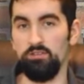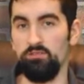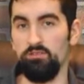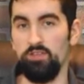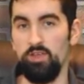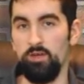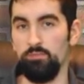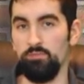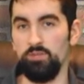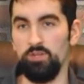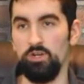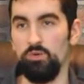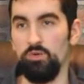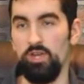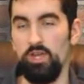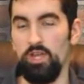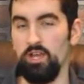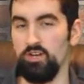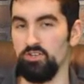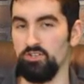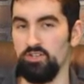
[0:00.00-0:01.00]
of them don't
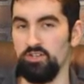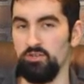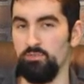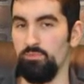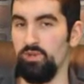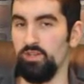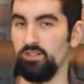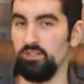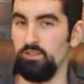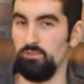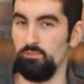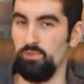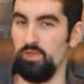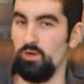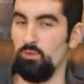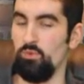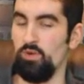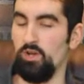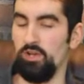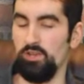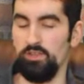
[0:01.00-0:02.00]
actually depict them
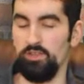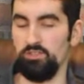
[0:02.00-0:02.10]
that way.